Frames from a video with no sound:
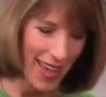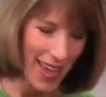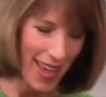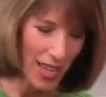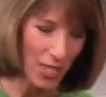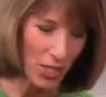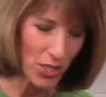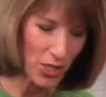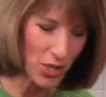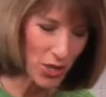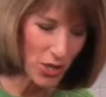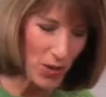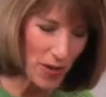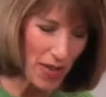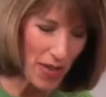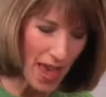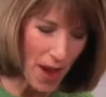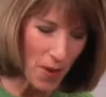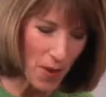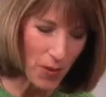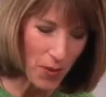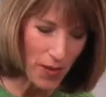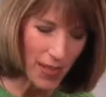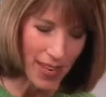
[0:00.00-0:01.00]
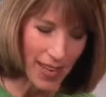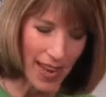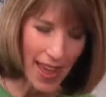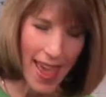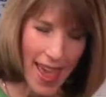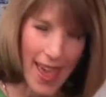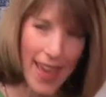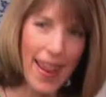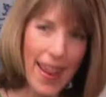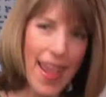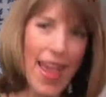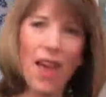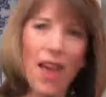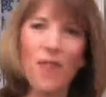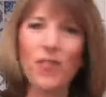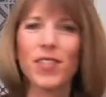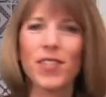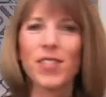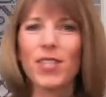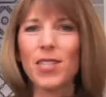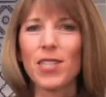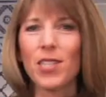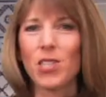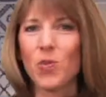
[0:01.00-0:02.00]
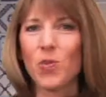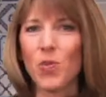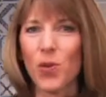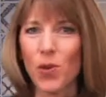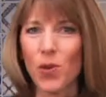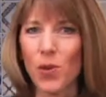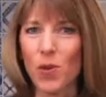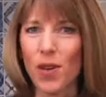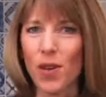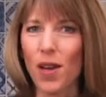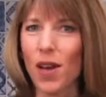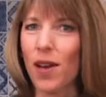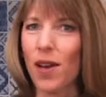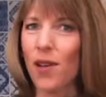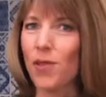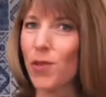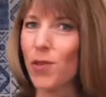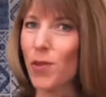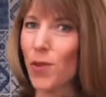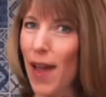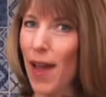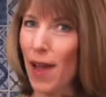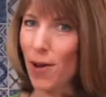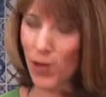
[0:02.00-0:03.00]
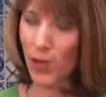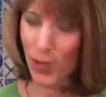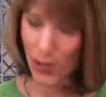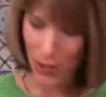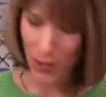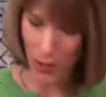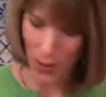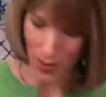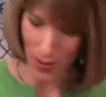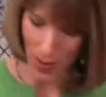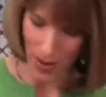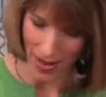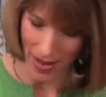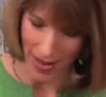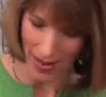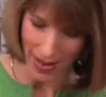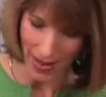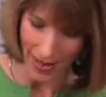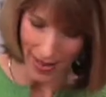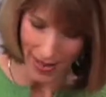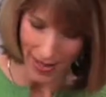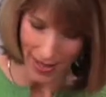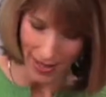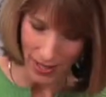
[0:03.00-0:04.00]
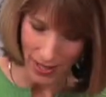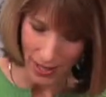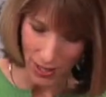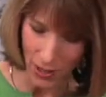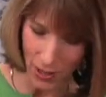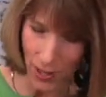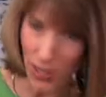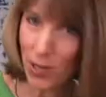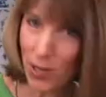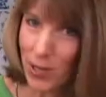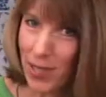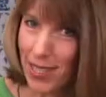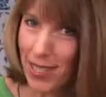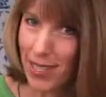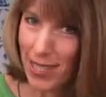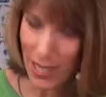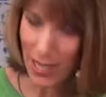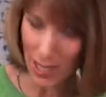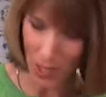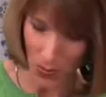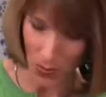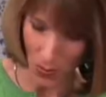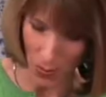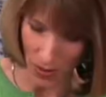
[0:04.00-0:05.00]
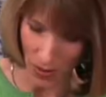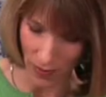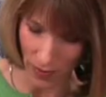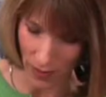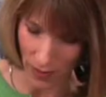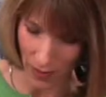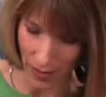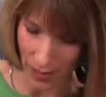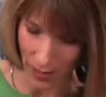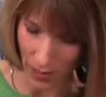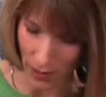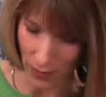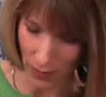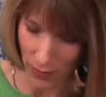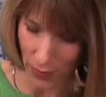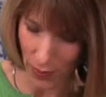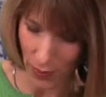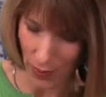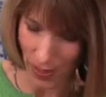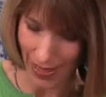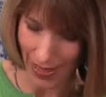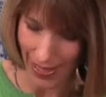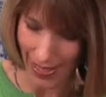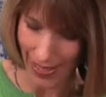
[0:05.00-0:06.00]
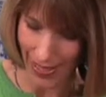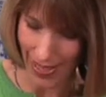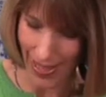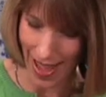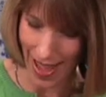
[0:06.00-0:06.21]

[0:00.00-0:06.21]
And to that, we're going to add half a teaspoon of ground cumin. You could use a teaspoon if you like your food a little